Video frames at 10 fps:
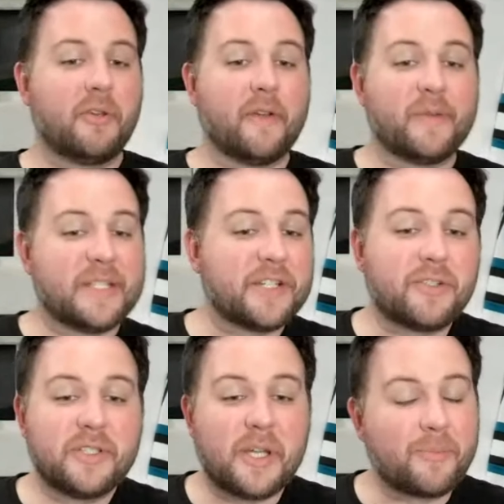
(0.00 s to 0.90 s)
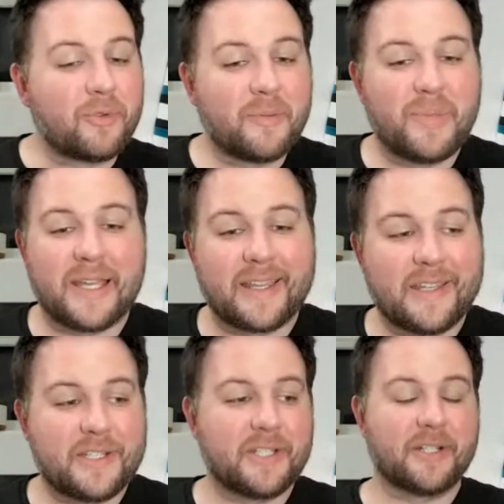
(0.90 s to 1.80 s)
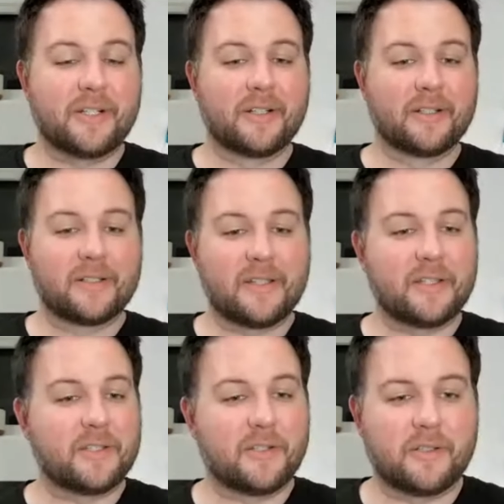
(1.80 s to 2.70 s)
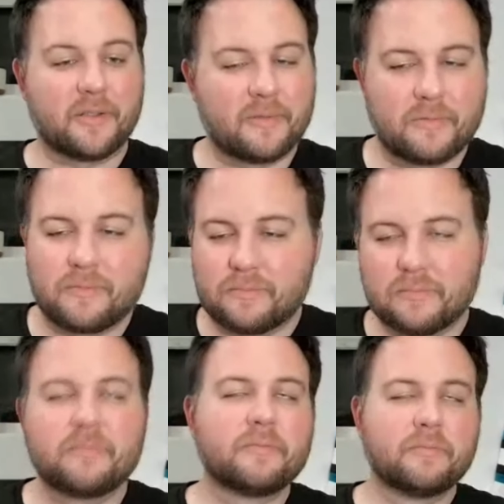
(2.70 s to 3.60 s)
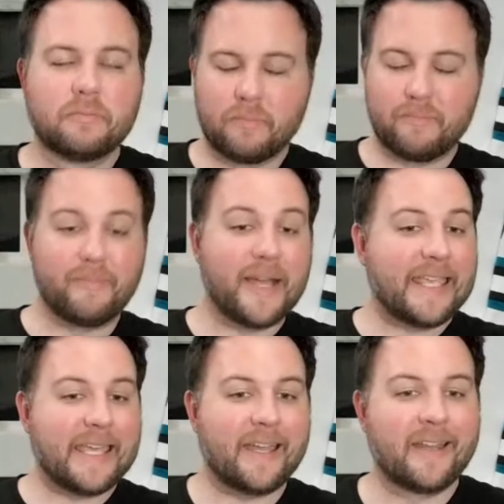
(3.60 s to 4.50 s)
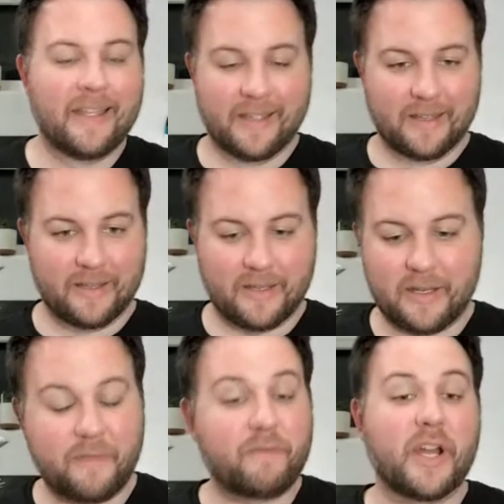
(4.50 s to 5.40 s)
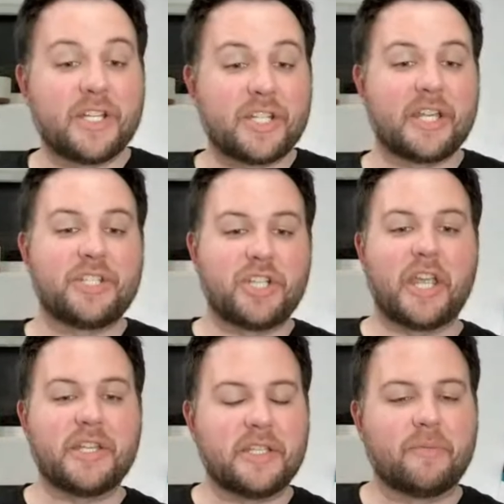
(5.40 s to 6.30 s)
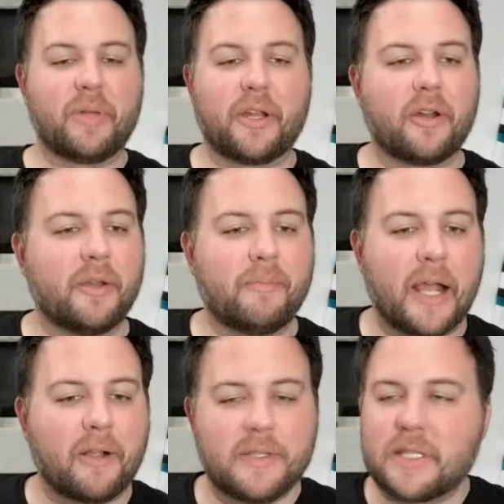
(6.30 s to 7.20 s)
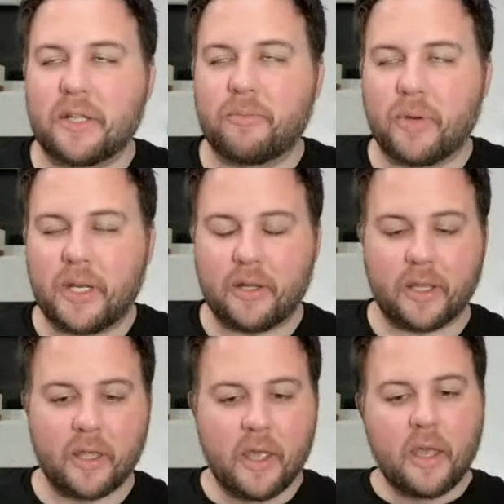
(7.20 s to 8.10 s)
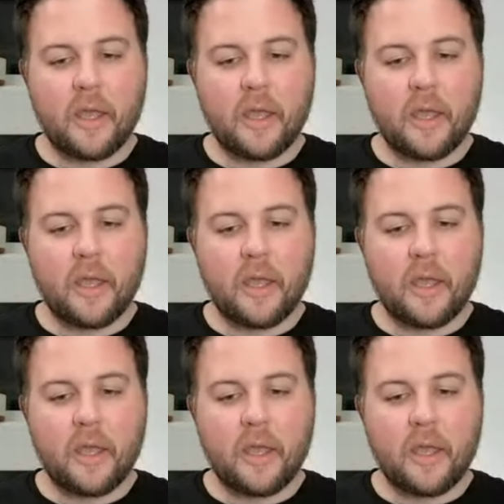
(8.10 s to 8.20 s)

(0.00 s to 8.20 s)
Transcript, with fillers: you have a potential number one pick this year that you might get in a franchise changing player in Macklin Celebrini. Like